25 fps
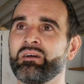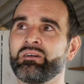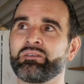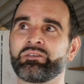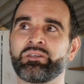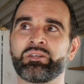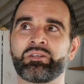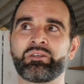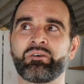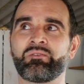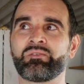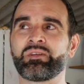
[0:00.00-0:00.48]

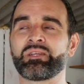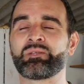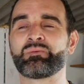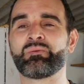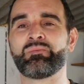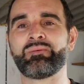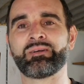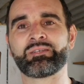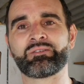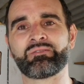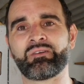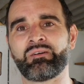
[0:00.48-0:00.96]
You don't need to be
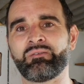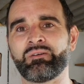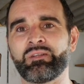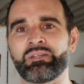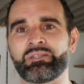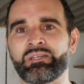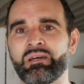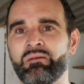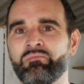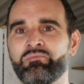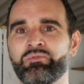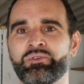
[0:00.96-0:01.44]
messing around with
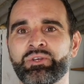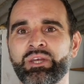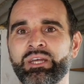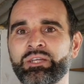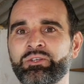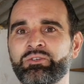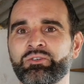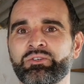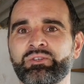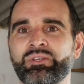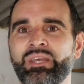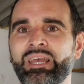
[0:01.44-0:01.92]
the temperature. It
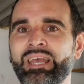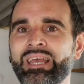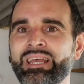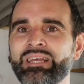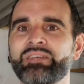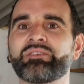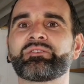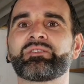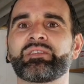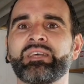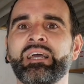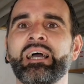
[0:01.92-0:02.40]
just
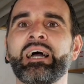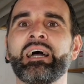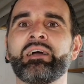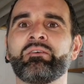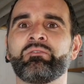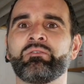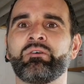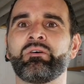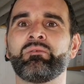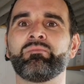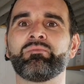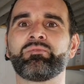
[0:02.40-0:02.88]
heats the
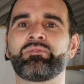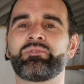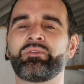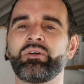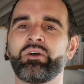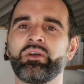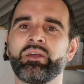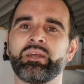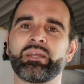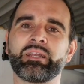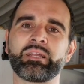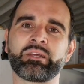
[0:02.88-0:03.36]
air up
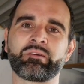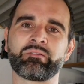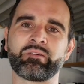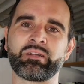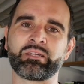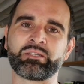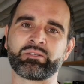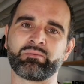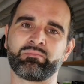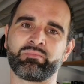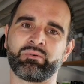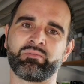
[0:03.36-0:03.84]
30
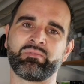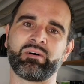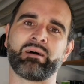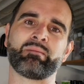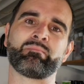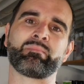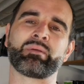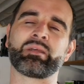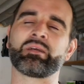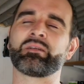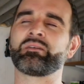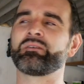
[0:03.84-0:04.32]
degrees above
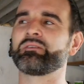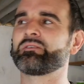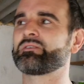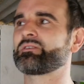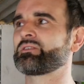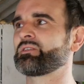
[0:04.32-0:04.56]
ambient.